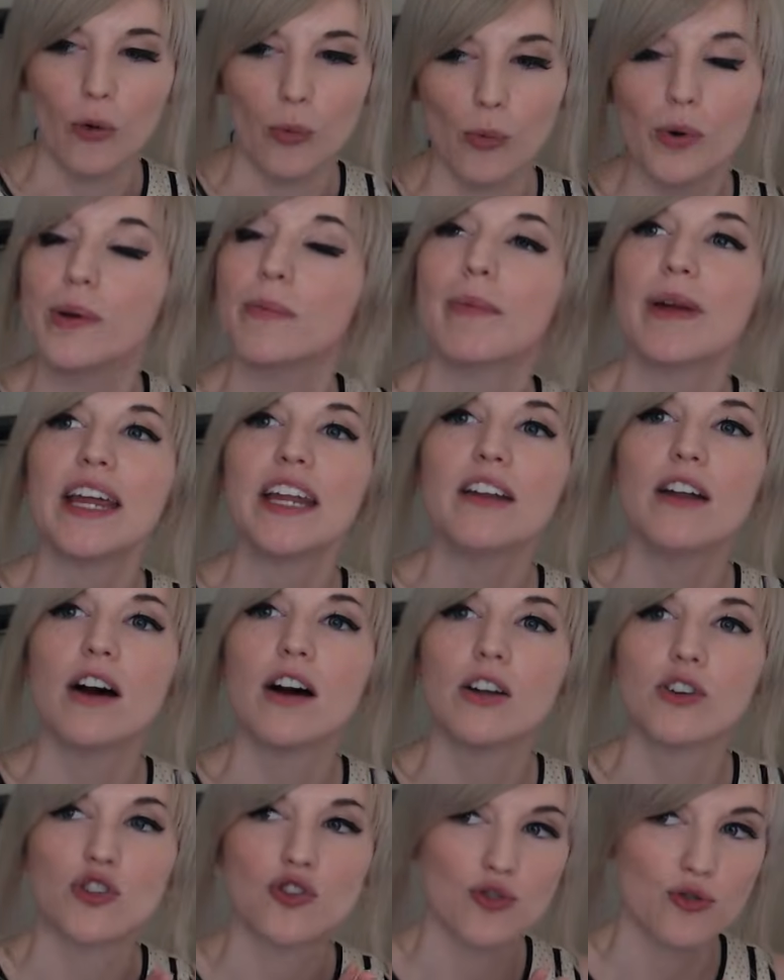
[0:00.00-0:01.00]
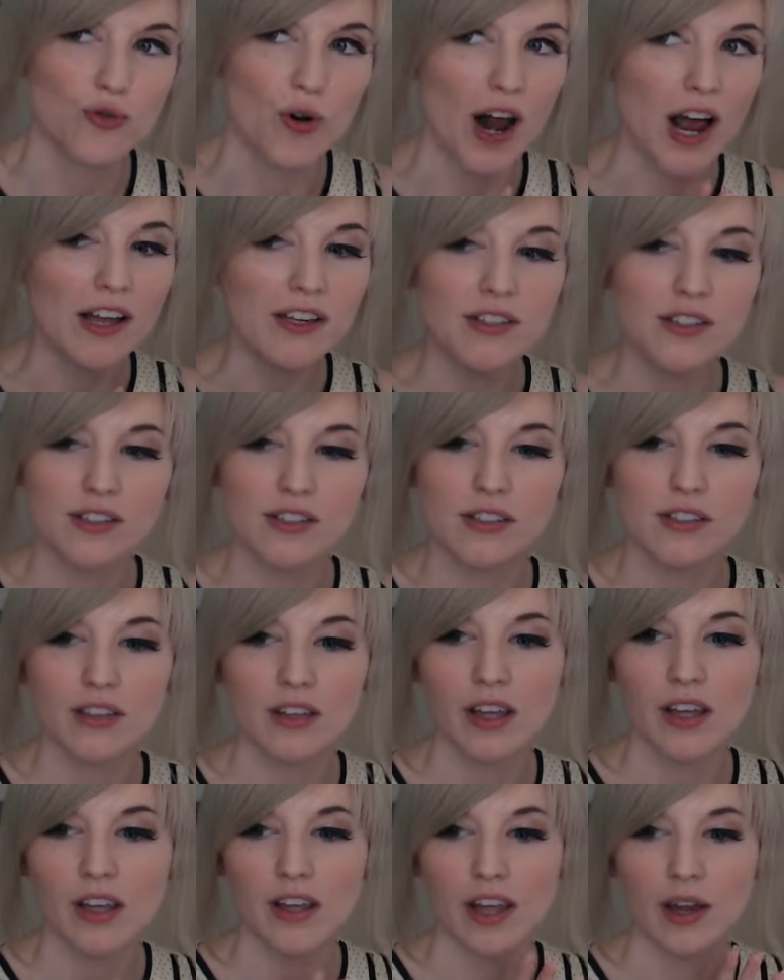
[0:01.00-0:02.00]
We may not trust,
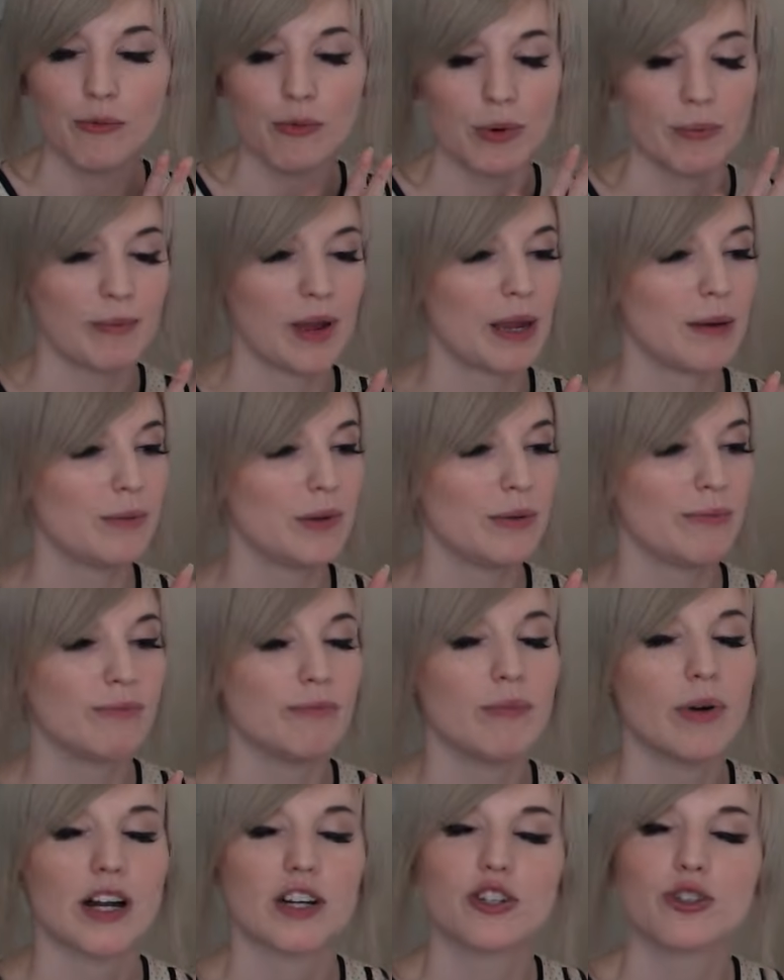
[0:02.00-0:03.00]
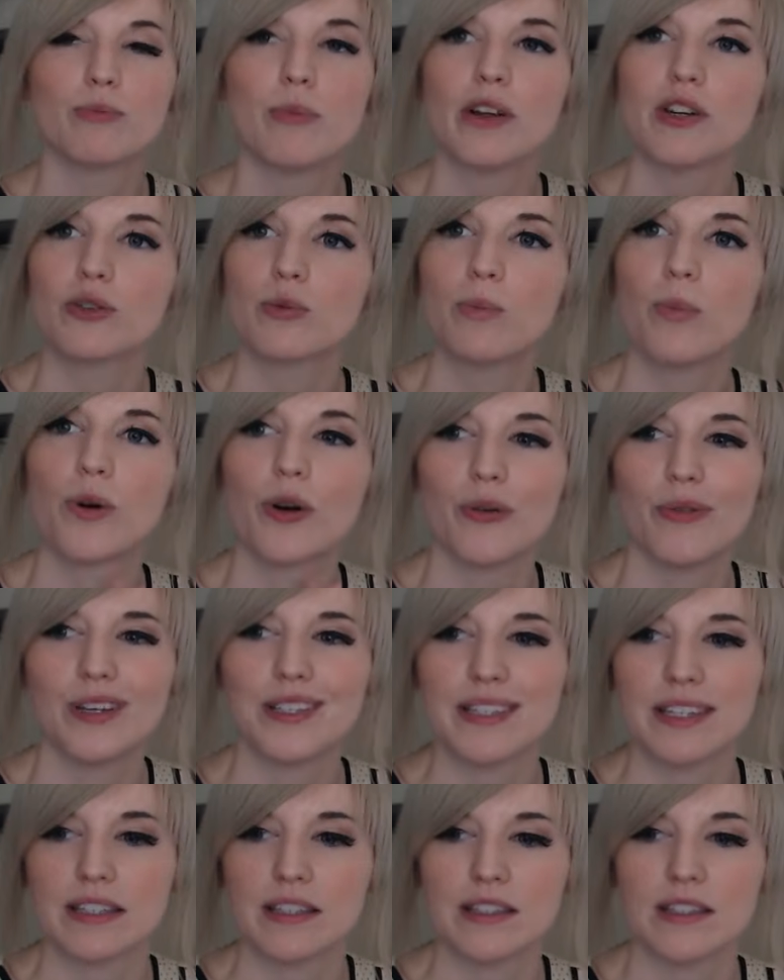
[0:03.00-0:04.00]
and we may be much, much more
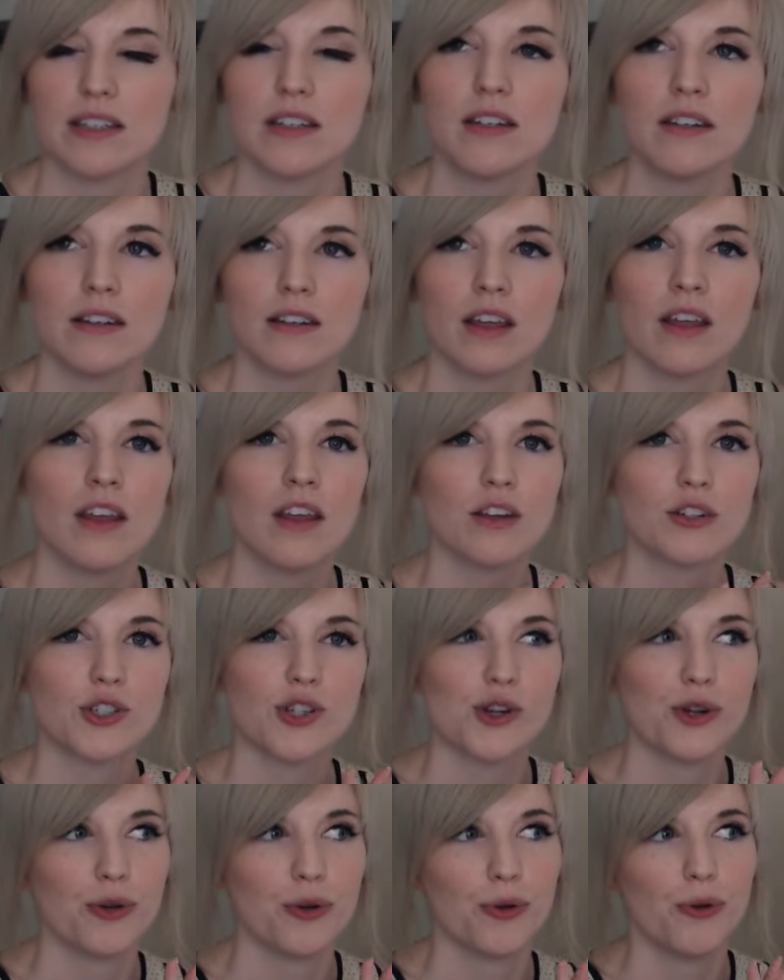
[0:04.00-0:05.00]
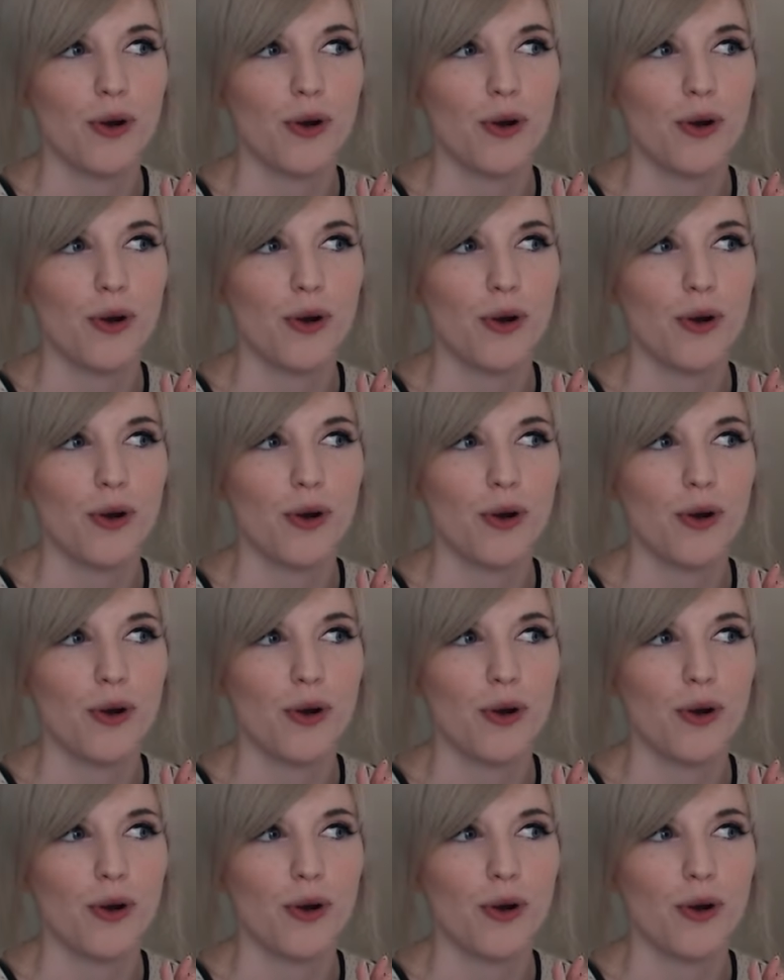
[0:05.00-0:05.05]
resistant to